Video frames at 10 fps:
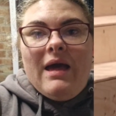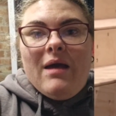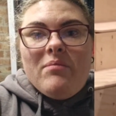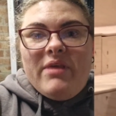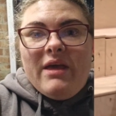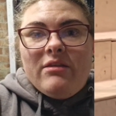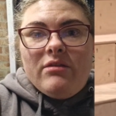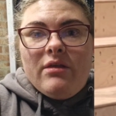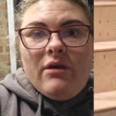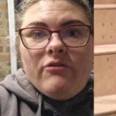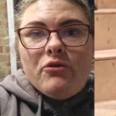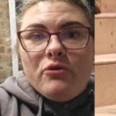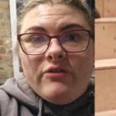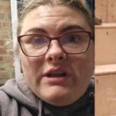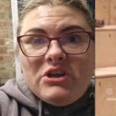They hit the
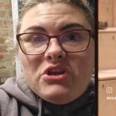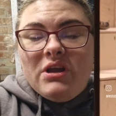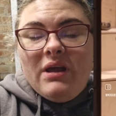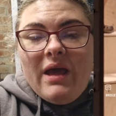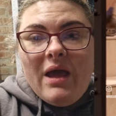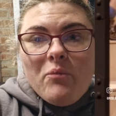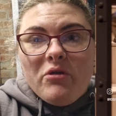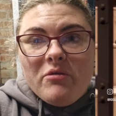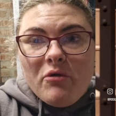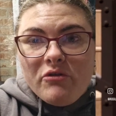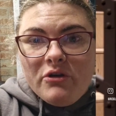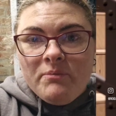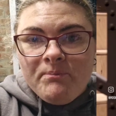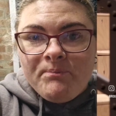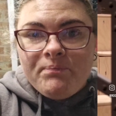photo finish with the
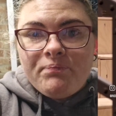buzzer,